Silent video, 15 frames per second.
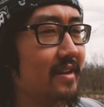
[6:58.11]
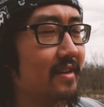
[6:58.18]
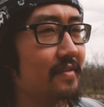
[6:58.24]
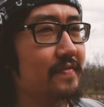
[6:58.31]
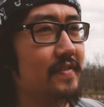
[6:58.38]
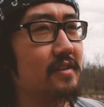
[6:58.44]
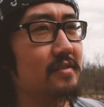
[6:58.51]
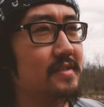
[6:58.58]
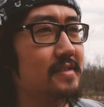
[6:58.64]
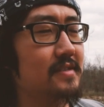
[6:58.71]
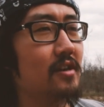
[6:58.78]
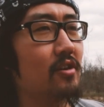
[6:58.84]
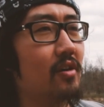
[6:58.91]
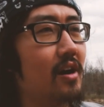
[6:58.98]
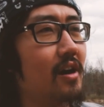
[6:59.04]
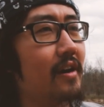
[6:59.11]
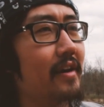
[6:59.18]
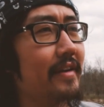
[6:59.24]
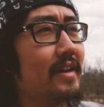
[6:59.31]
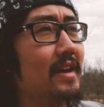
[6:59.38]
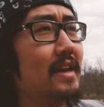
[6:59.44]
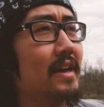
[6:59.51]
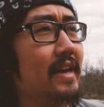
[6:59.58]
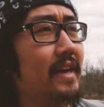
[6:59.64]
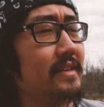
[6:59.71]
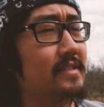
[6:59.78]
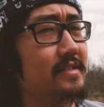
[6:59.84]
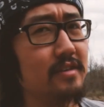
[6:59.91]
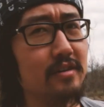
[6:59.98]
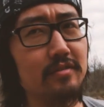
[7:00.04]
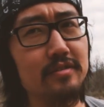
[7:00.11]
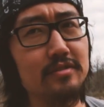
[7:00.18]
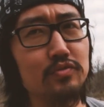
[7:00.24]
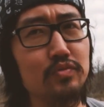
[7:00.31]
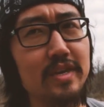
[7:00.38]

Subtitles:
and it feels so hard. And so this